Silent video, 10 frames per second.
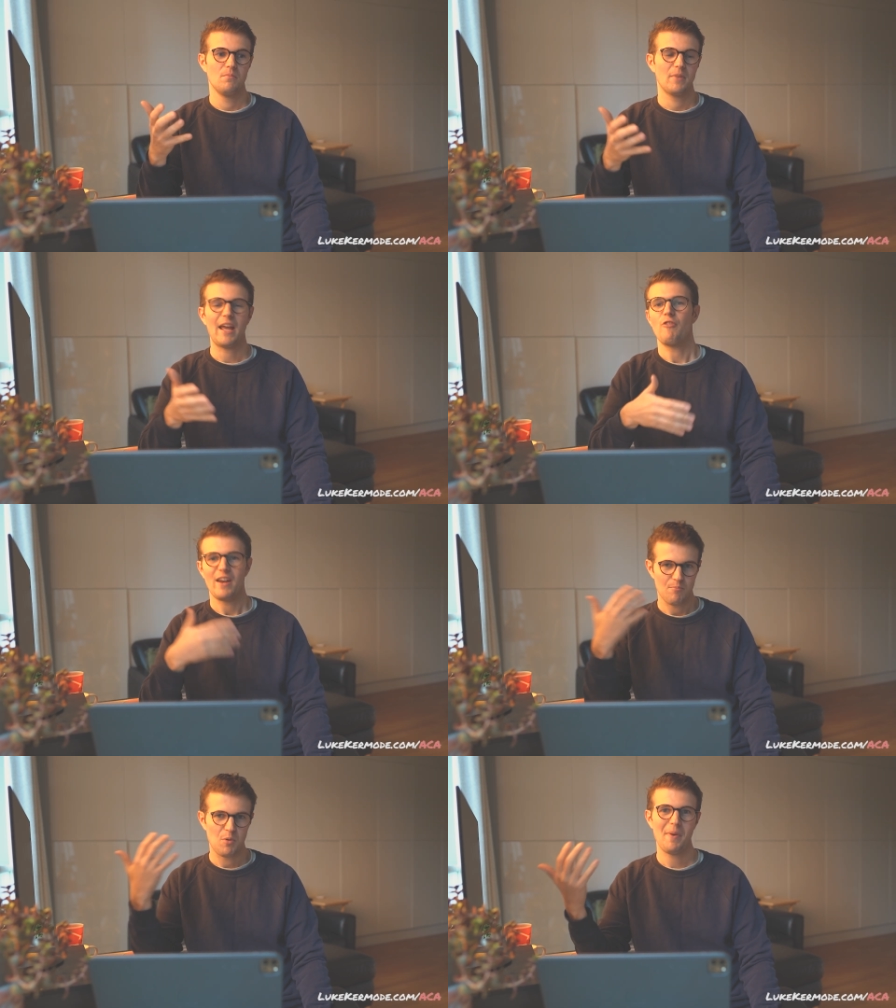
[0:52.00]
get
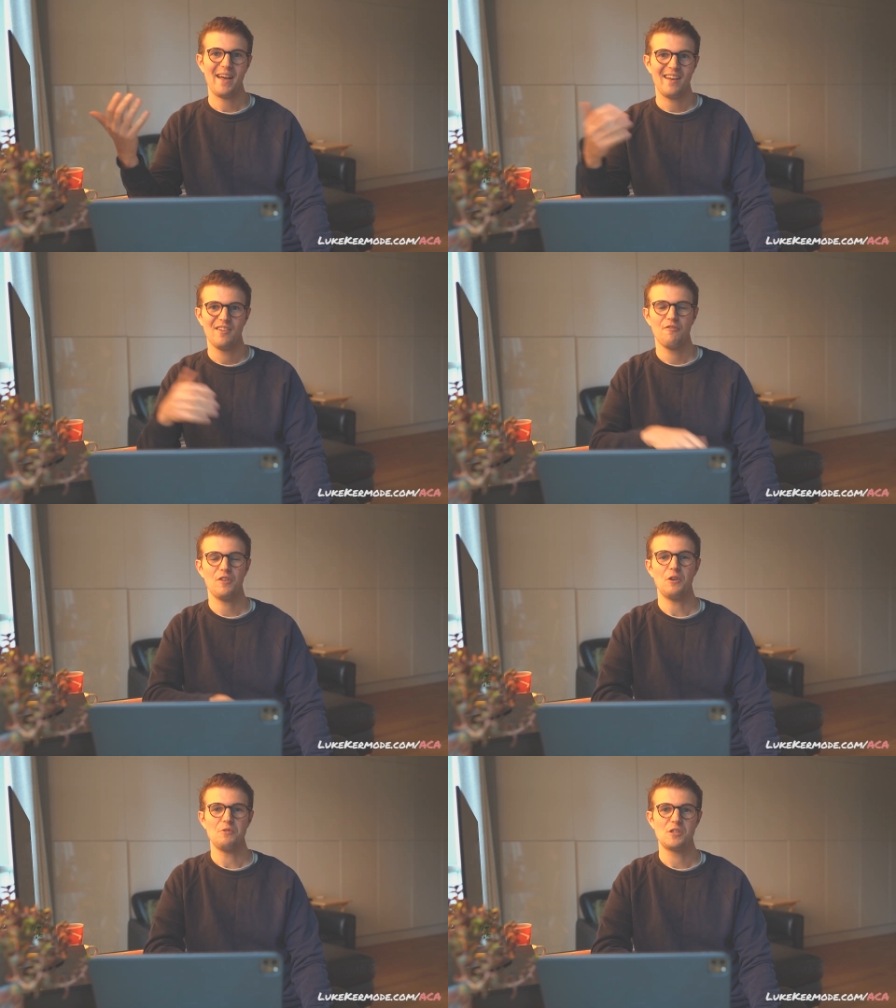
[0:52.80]
ready and prepare for
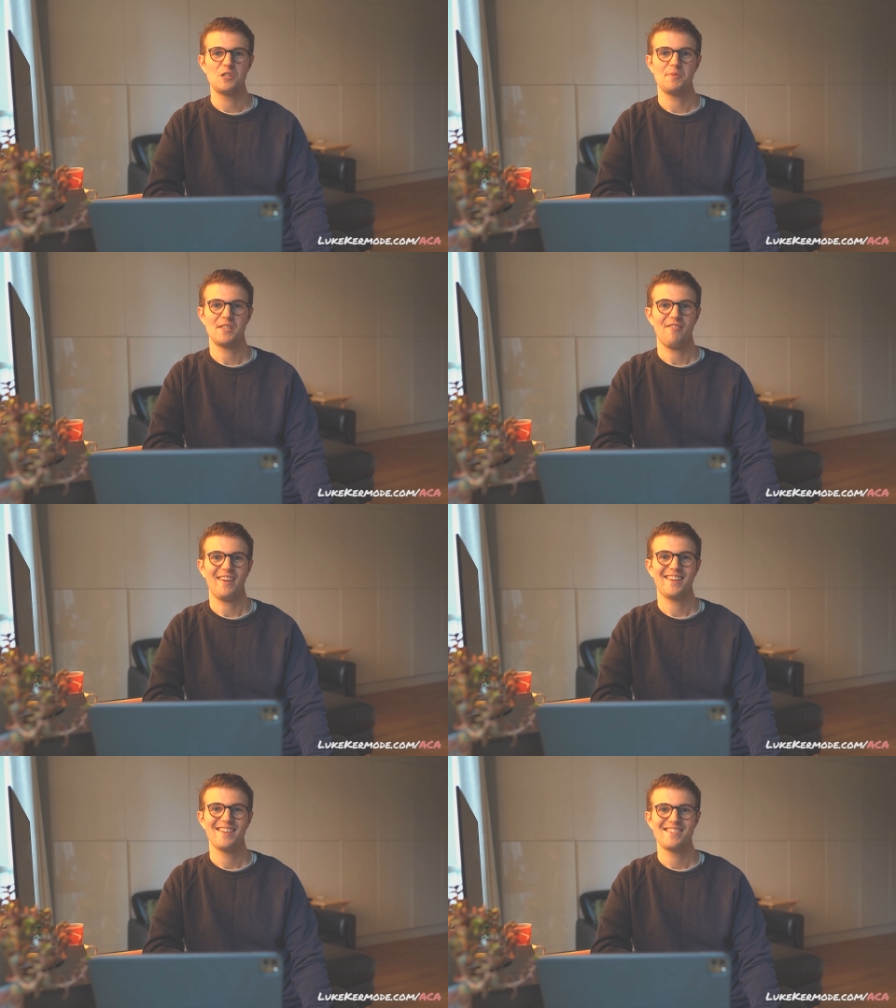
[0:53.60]
those
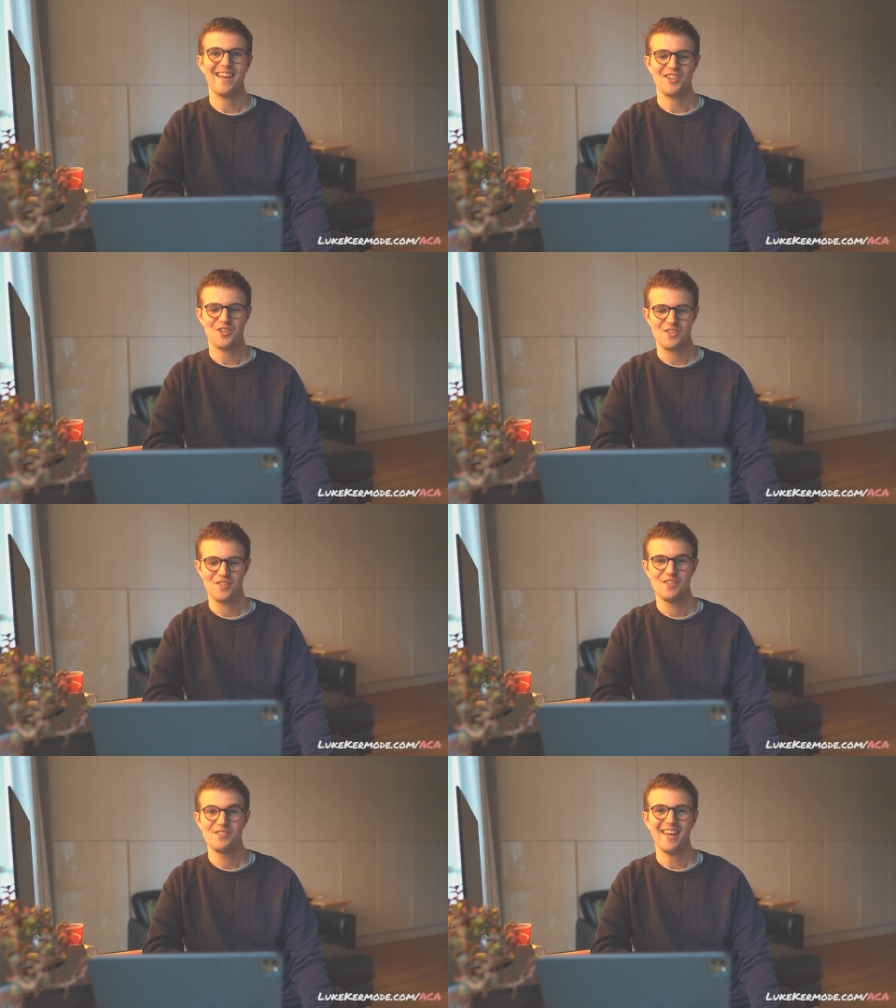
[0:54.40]
specific
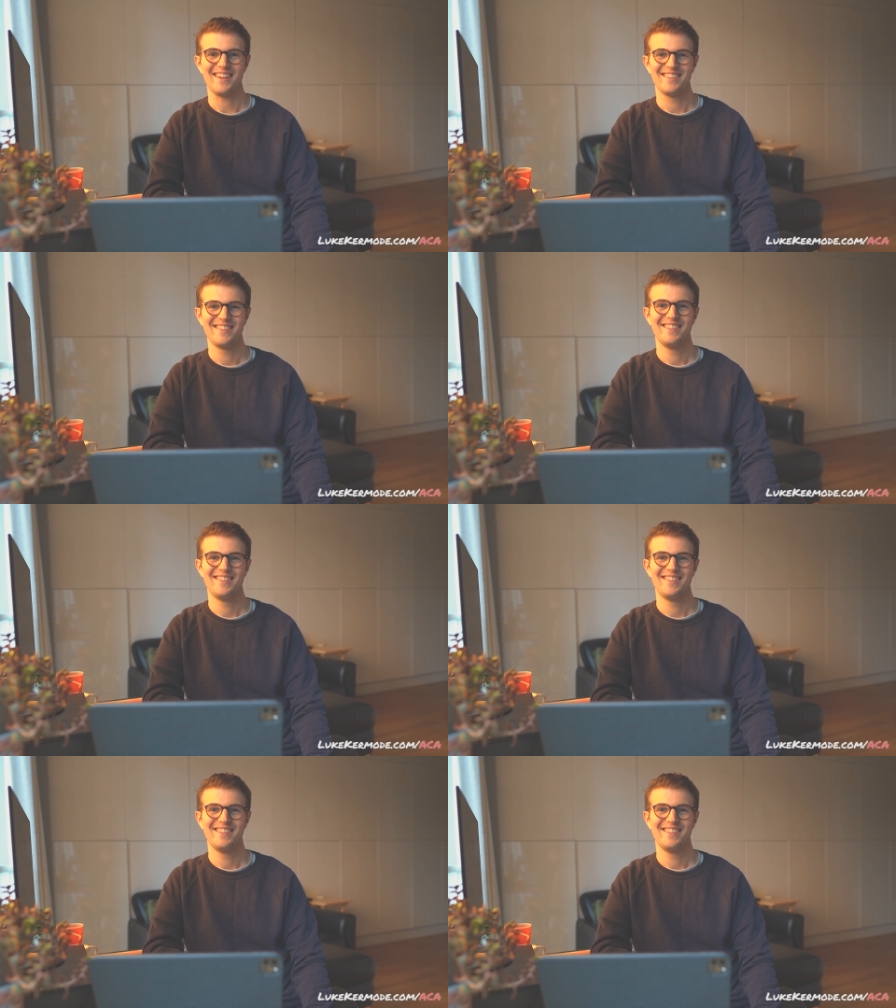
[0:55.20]
sections. So yeah,